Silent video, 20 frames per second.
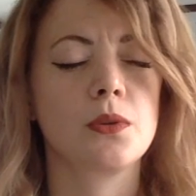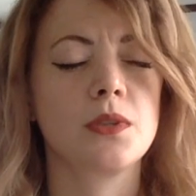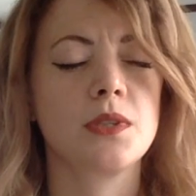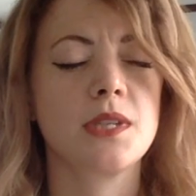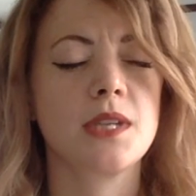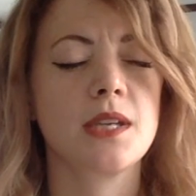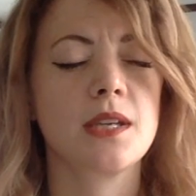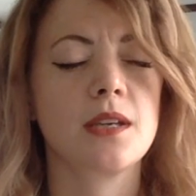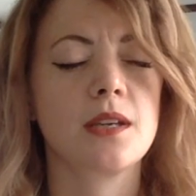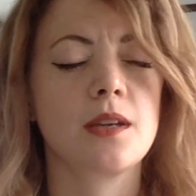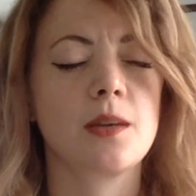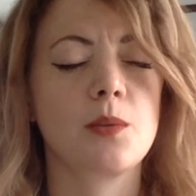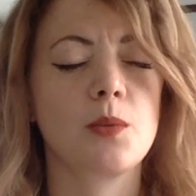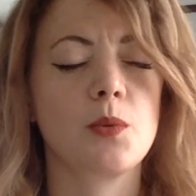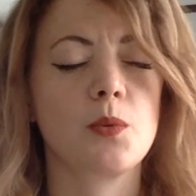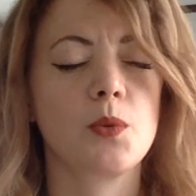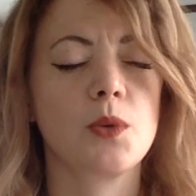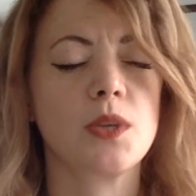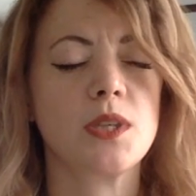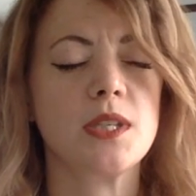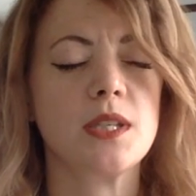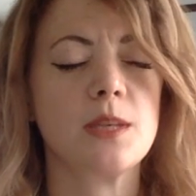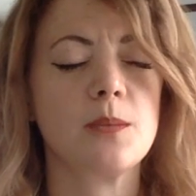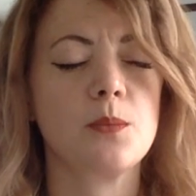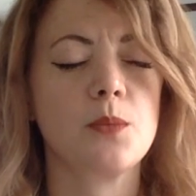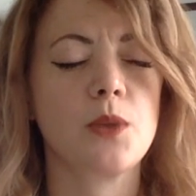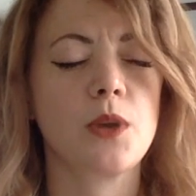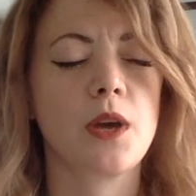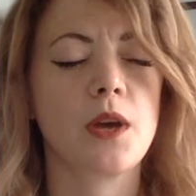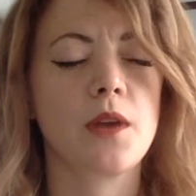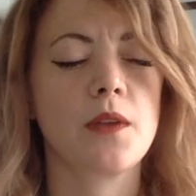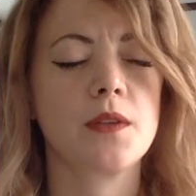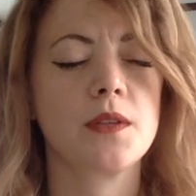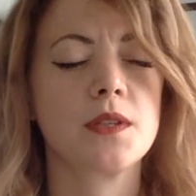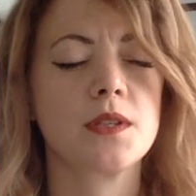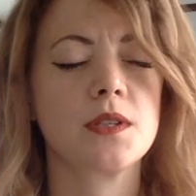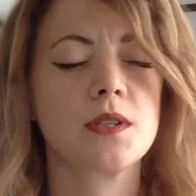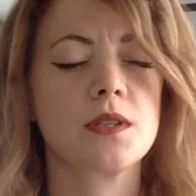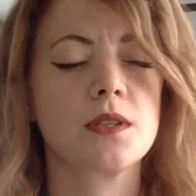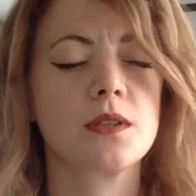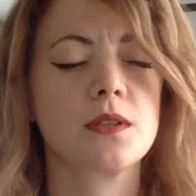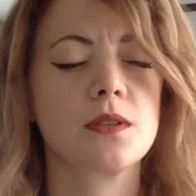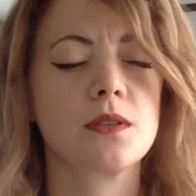Take a couple more deep breaths.